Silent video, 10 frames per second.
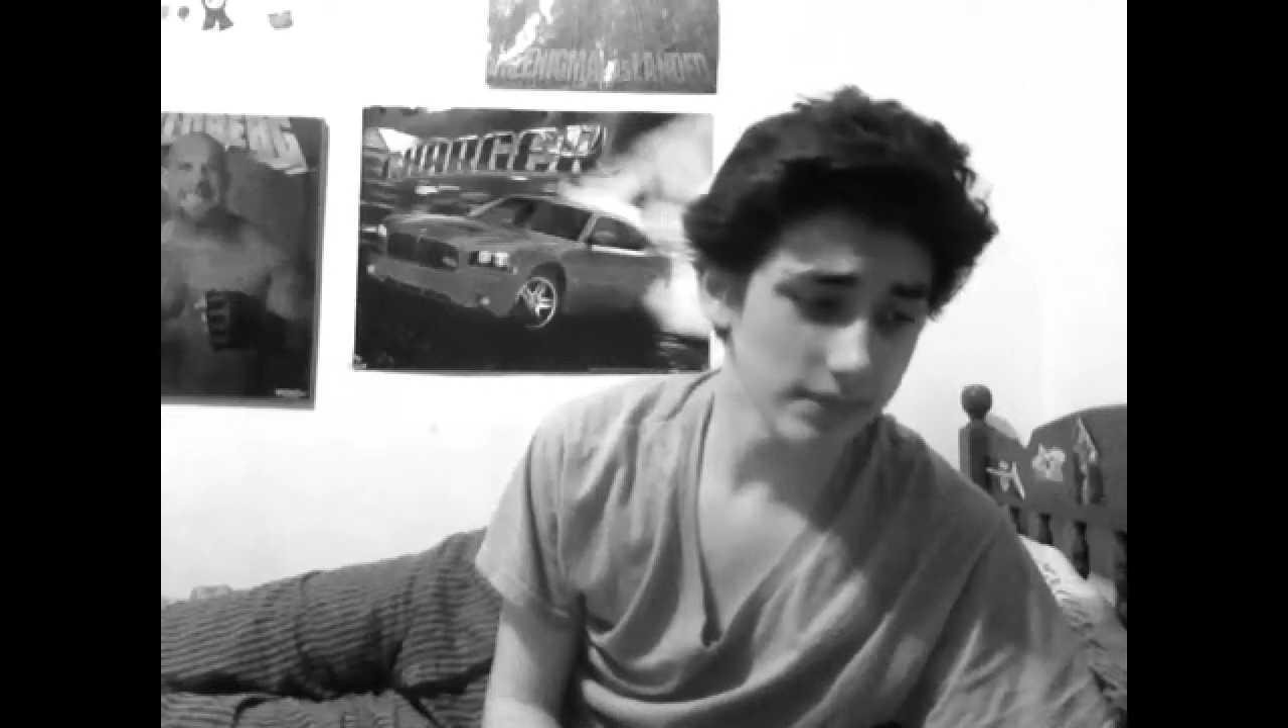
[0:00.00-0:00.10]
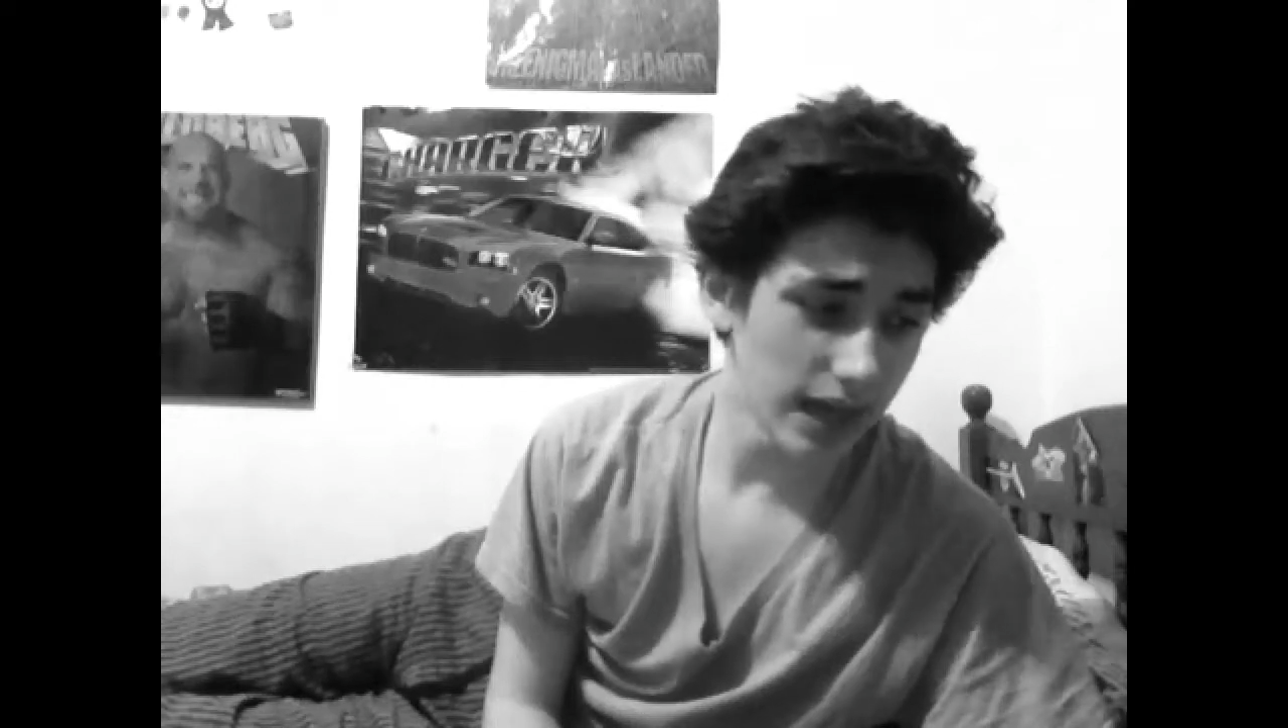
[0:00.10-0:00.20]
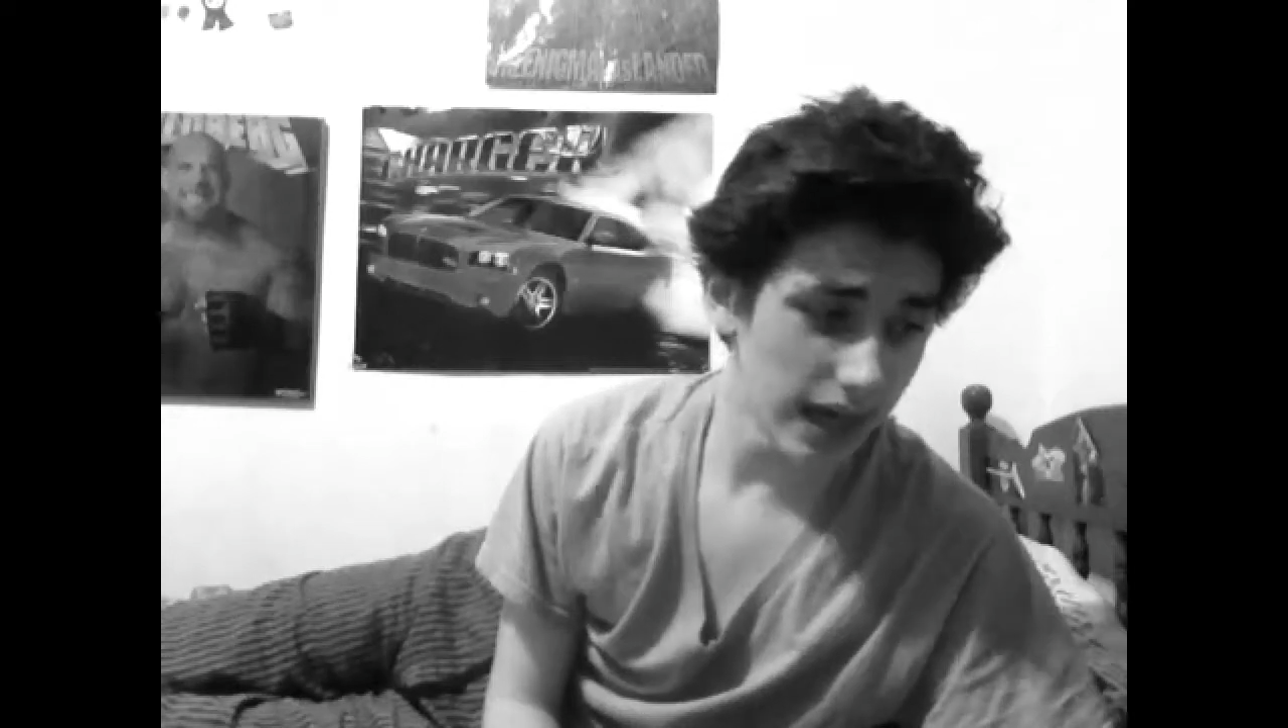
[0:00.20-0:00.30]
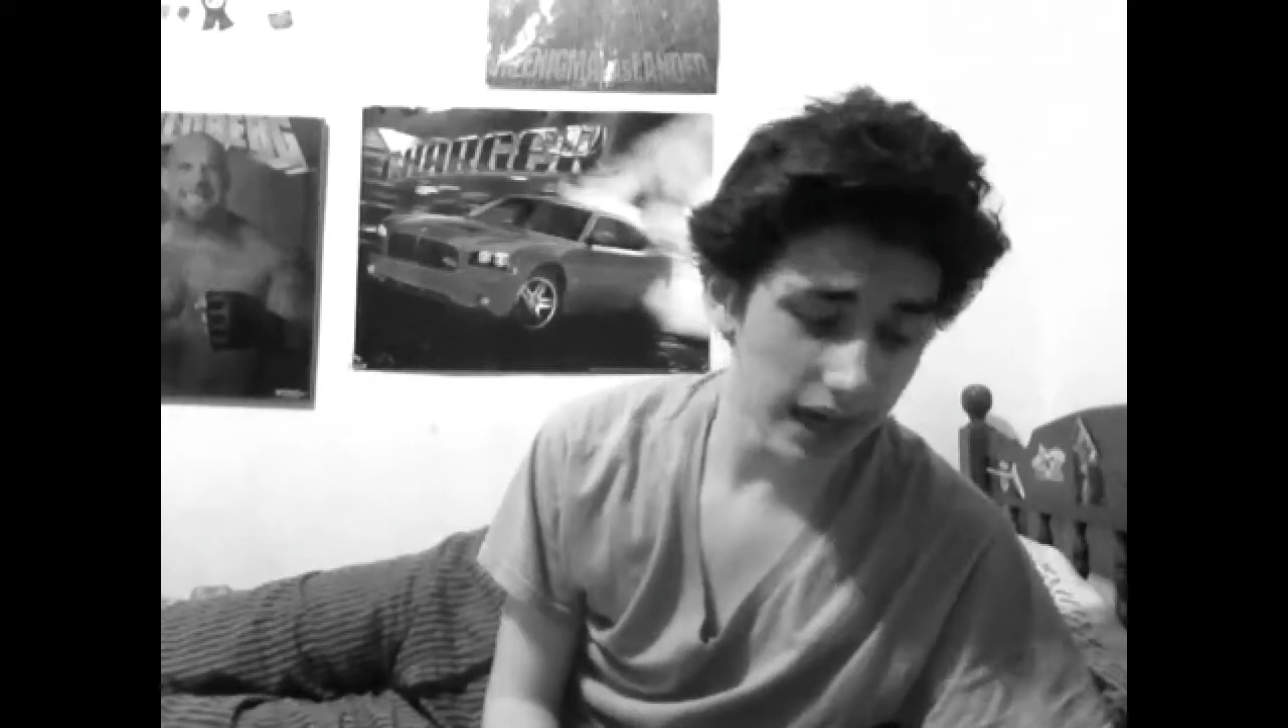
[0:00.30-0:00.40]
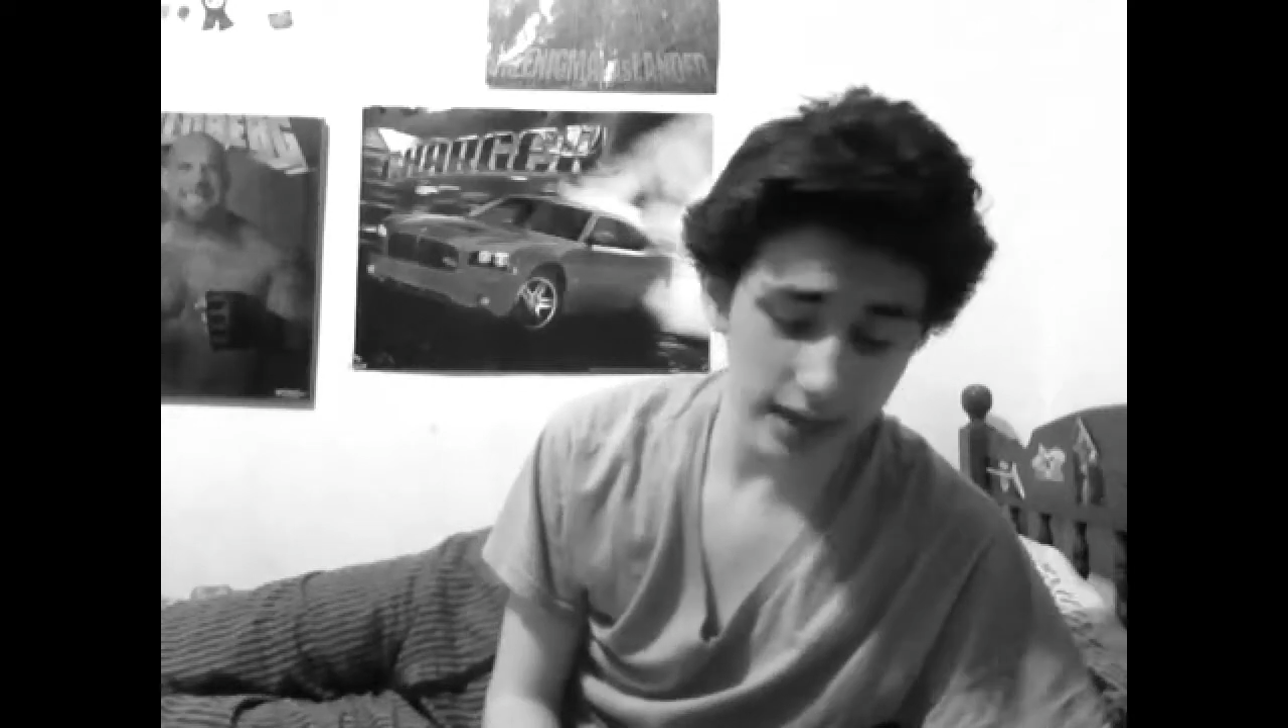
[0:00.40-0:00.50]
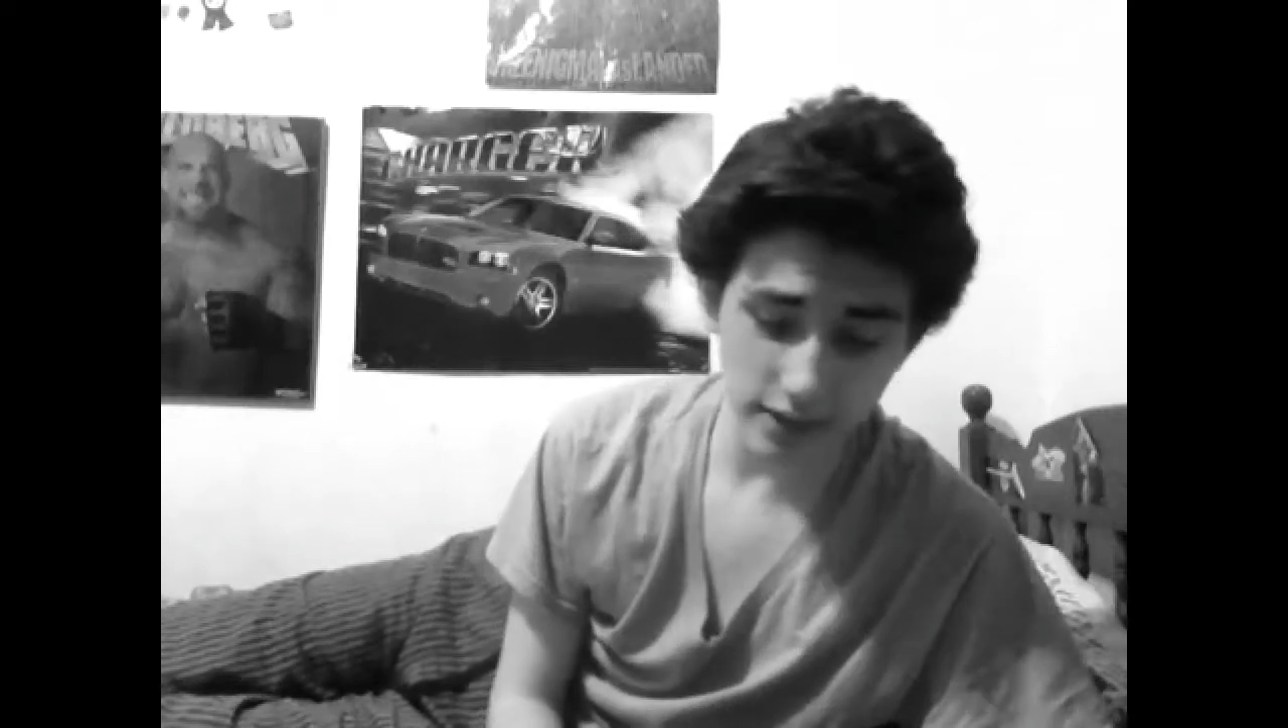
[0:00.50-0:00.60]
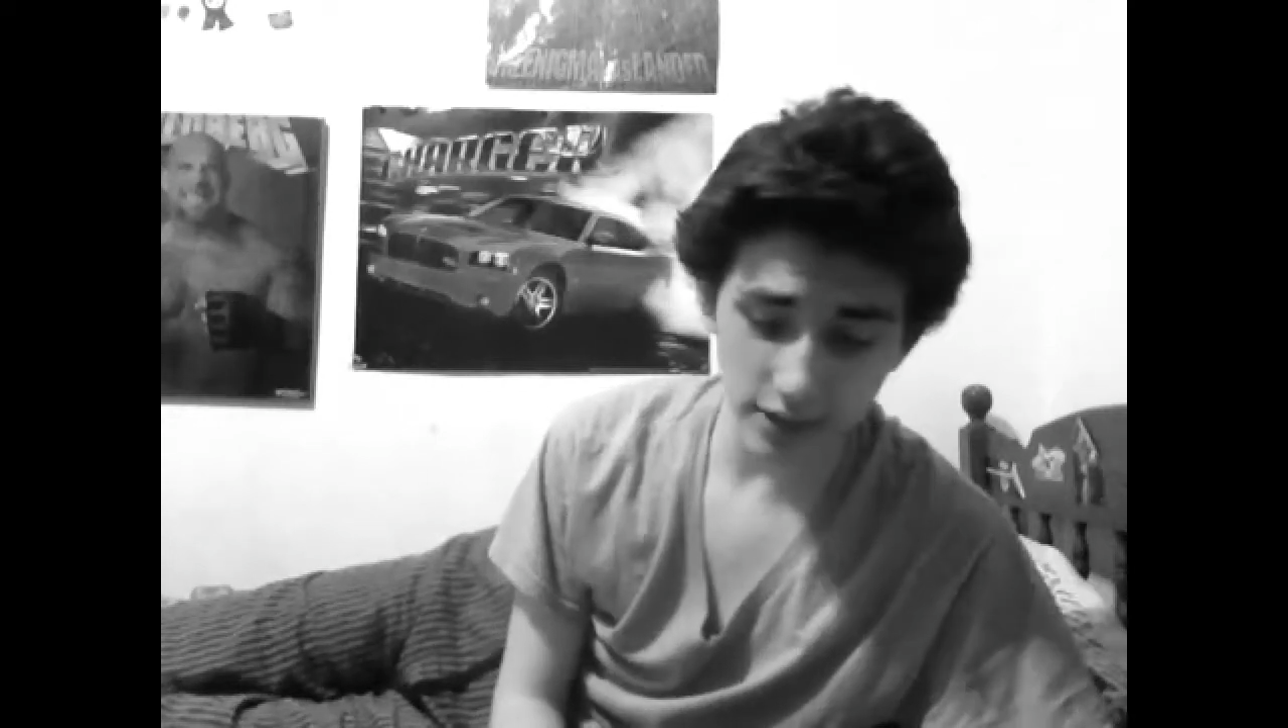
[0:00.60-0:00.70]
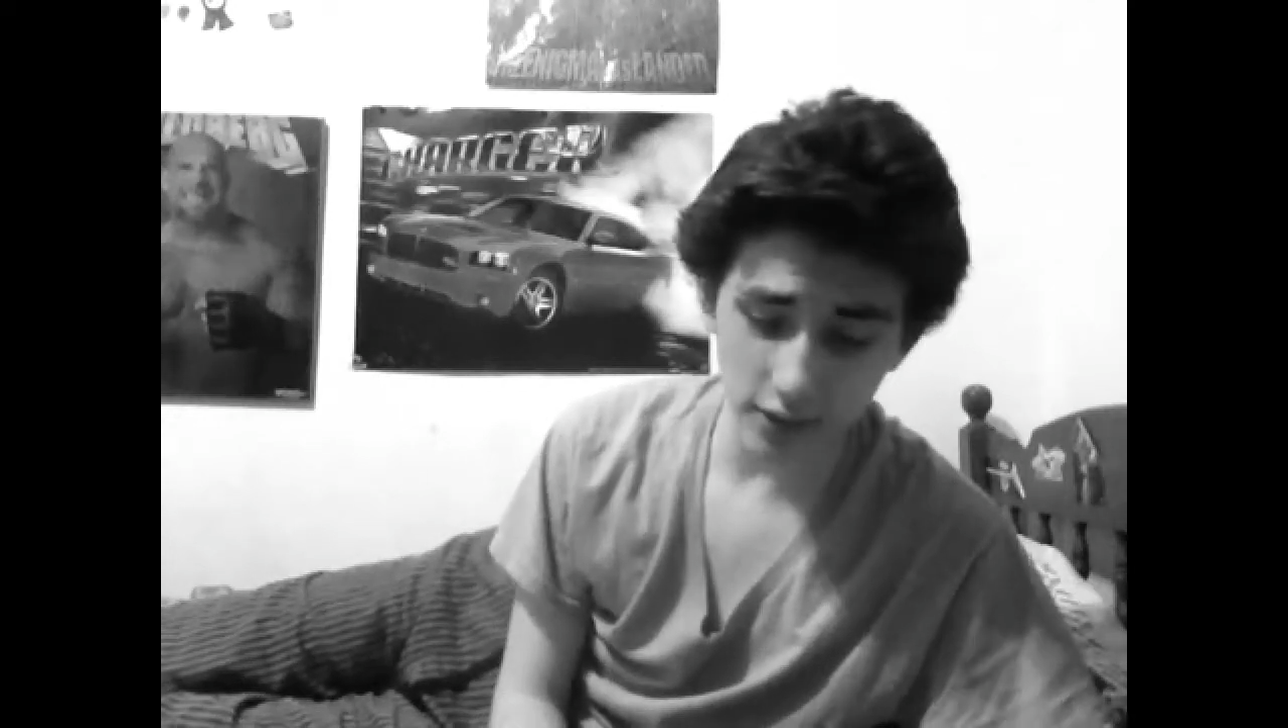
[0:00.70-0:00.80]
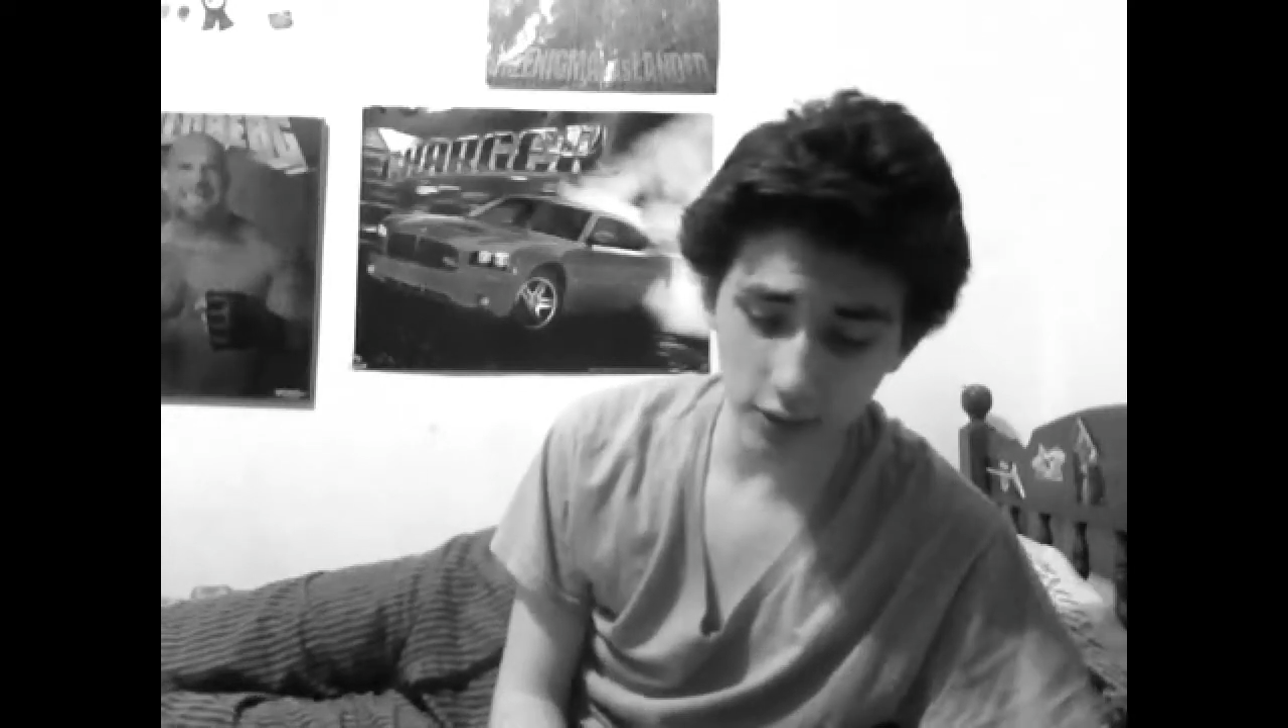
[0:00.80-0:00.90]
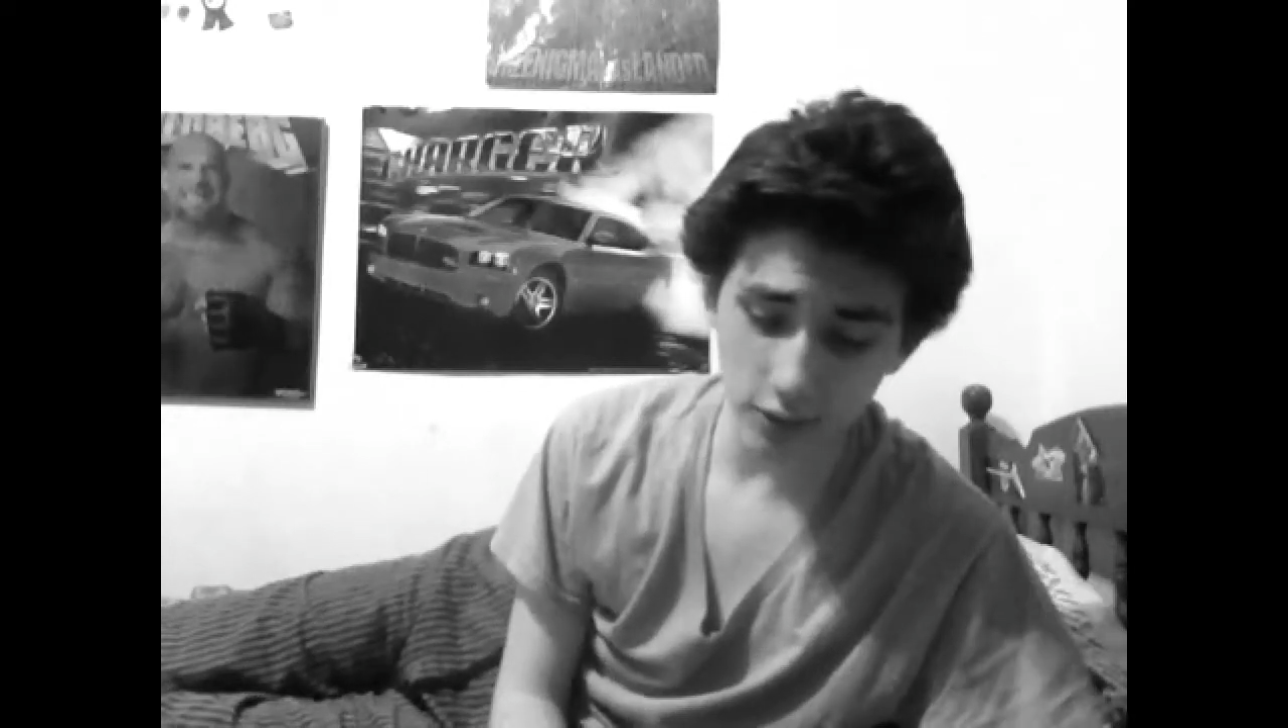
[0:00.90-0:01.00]
I had to
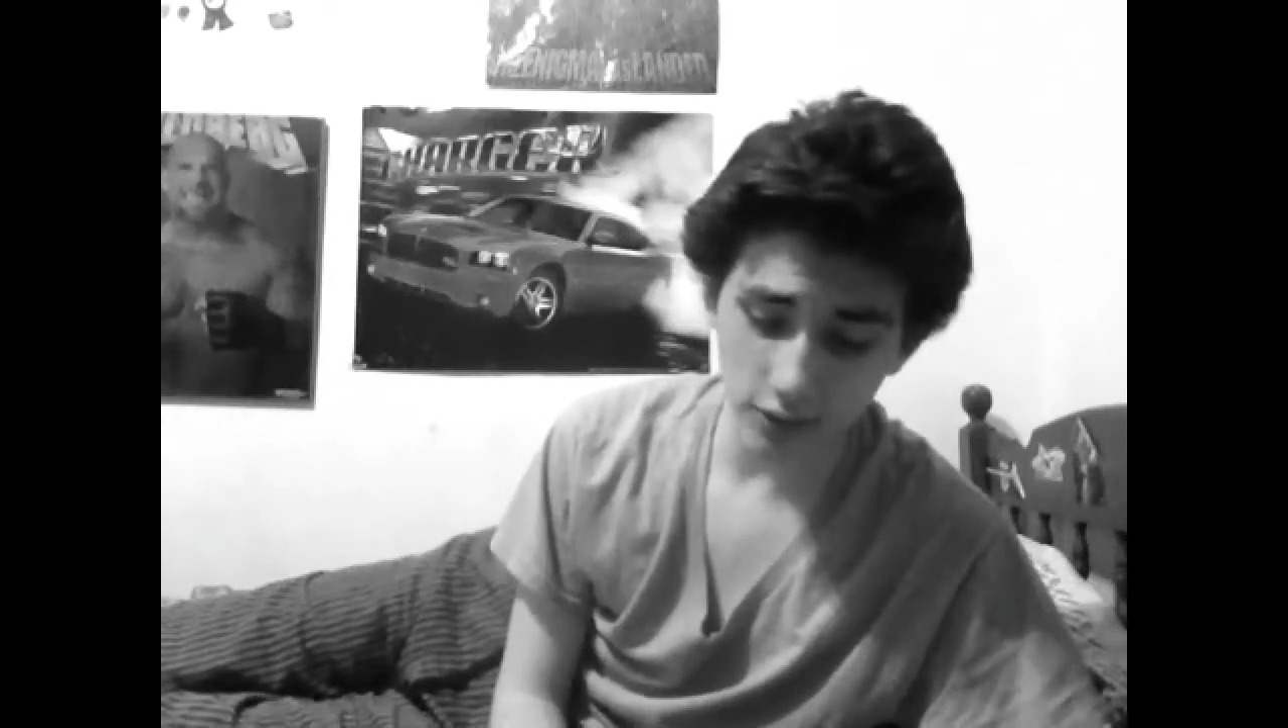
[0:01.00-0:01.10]
do